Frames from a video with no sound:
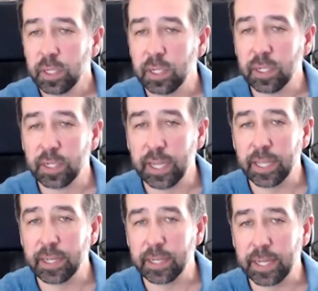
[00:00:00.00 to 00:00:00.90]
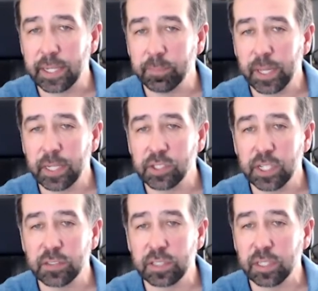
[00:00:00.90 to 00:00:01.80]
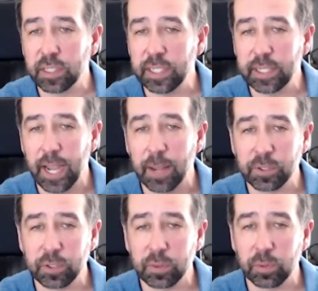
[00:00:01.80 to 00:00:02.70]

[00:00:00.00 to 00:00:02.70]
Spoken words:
again, landing page, instant lead capture.